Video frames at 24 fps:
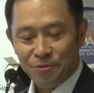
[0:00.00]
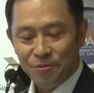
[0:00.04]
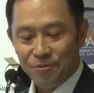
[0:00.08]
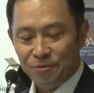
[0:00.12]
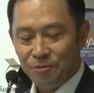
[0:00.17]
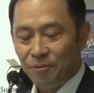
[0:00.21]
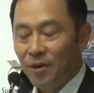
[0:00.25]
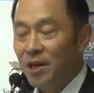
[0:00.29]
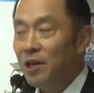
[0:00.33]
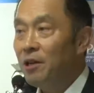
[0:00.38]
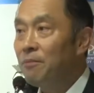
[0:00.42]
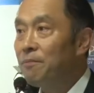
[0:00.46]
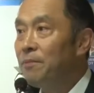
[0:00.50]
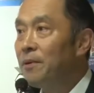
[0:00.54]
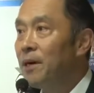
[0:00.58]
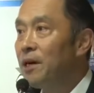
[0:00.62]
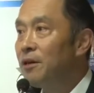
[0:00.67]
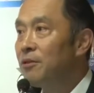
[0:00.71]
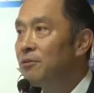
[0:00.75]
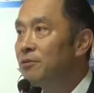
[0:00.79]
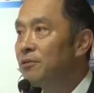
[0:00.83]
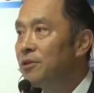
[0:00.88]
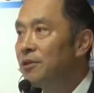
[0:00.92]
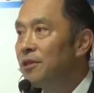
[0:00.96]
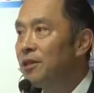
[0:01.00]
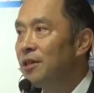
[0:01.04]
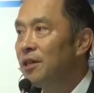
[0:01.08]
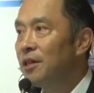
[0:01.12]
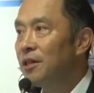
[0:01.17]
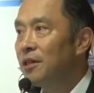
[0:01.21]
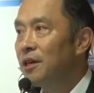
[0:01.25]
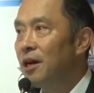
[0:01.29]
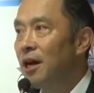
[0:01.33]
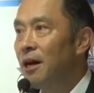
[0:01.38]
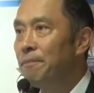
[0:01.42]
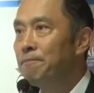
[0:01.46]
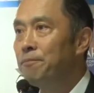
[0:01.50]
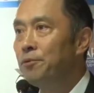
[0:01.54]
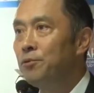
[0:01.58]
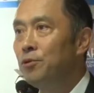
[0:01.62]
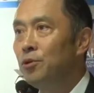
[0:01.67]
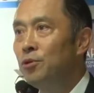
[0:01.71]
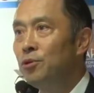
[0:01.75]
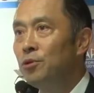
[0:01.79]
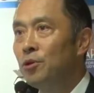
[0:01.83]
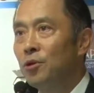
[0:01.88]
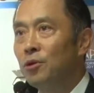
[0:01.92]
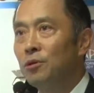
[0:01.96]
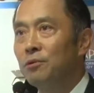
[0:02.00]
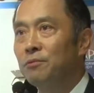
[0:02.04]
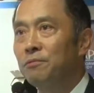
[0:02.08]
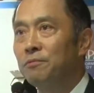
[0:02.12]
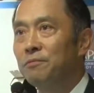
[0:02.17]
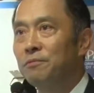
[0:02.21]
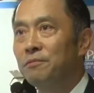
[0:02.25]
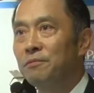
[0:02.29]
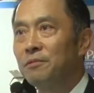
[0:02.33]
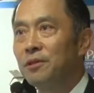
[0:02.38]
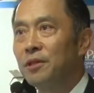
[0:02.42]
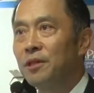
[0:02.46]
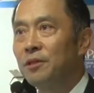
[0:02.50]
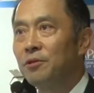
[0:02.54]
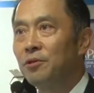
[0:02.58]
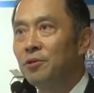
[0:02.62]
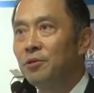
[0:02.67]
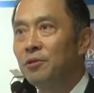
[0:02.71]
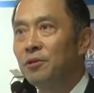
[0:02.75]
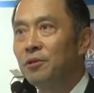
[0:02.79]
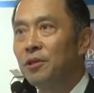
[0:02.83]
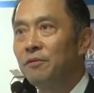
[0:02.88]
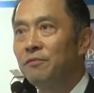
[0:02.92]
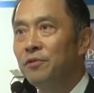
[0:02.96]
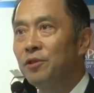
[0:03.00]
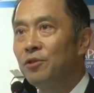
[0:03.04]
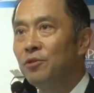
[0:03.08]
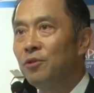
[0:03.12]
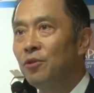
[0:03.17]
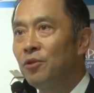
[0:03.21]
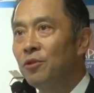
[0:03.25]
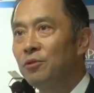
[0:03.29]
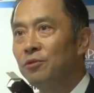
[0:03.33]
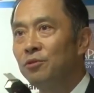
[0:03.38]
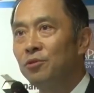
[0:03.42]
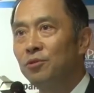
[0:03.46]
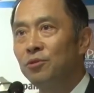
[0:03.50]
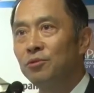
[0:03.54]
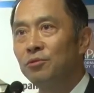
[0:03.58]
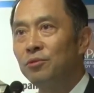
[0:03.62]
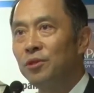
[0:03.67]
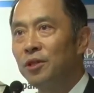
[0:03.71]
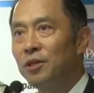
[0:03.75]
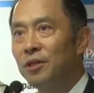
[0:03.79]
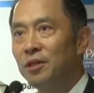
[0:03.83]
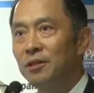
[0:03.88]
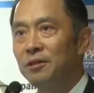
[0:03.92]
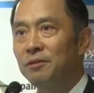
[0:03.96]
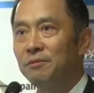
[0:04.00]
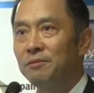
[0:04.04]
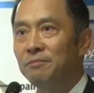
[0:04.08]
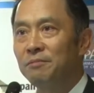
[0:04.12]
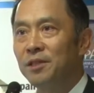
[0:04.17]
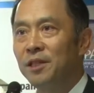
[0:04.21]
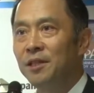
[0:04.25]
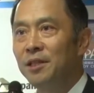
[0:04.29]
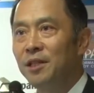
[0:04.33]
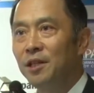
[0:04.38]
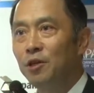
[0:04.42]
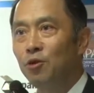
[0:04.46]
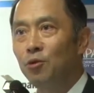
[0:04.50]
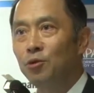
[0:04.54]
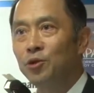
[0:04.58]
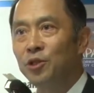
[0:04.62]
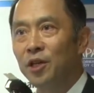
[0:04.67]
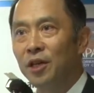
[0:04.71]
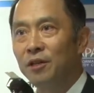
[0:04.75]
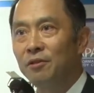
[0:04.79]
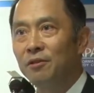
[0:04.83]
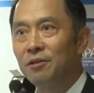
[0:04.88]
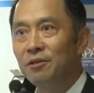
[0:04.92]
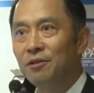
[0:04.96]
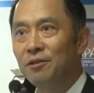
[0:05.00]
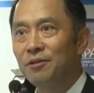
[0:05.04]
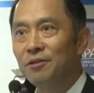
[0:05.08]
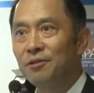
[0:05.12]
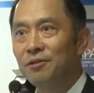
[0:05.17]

What about uh, cup noodle? I know. Have you gone to uh, Indigo Jet?